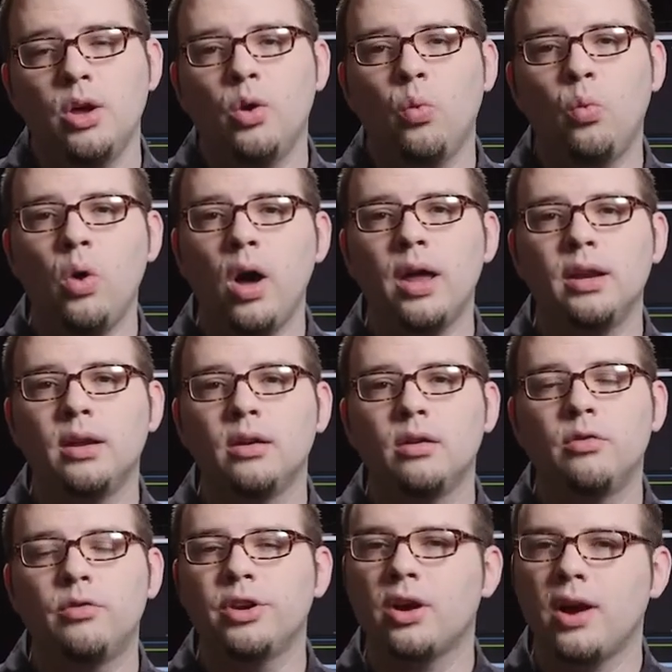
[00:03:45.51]
One
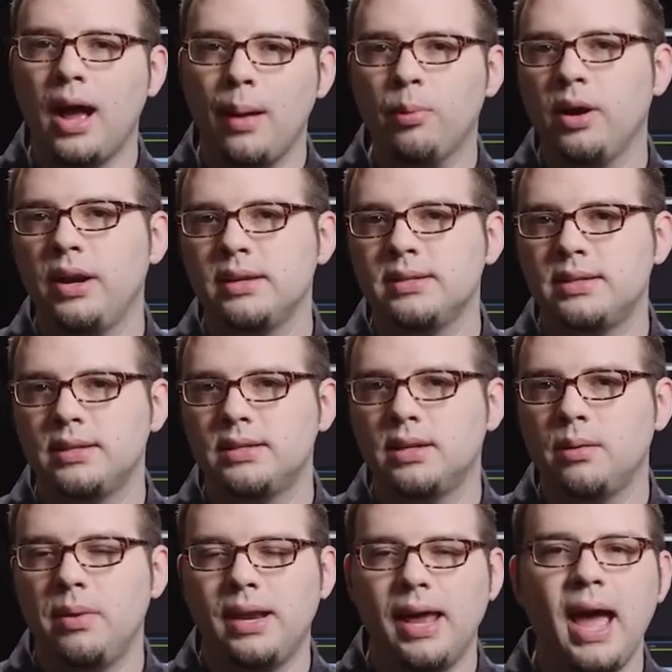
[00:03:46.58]
for your operating
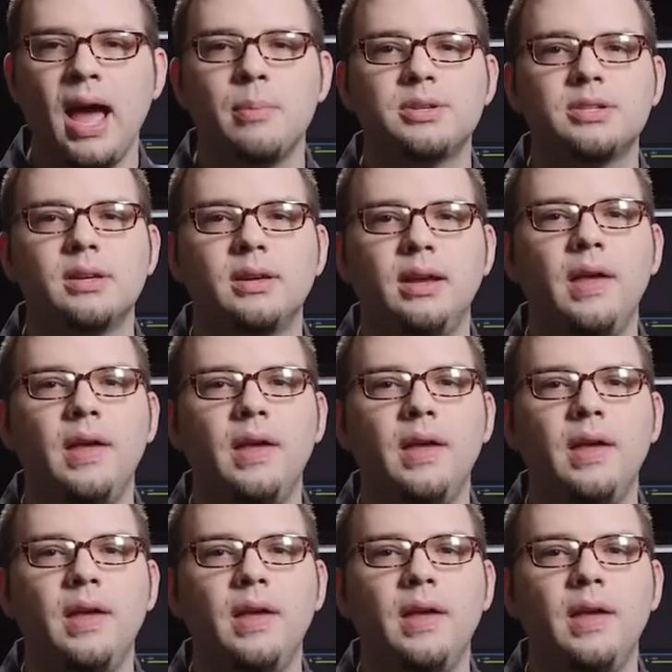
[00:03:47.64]
system and apps,